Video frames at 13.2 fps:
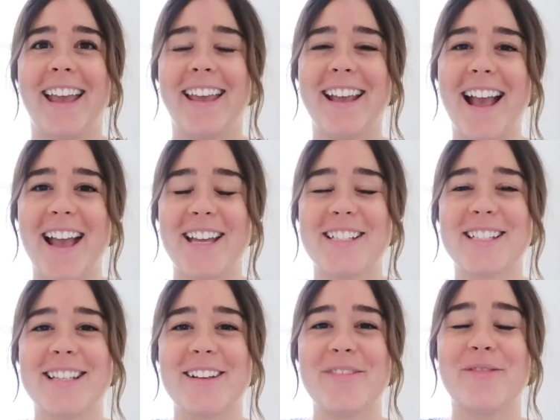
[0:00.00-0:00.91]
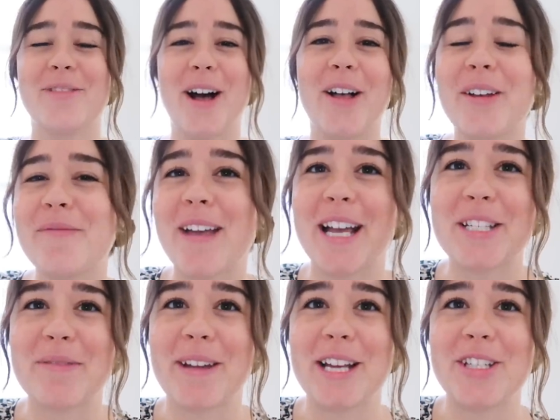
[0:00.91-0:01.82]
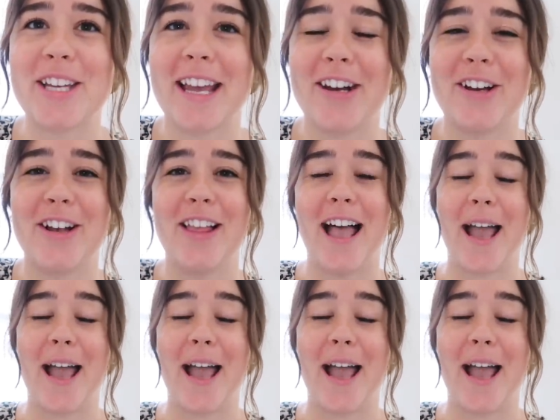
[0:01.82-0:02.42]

Hey guys, welcome back to my channel.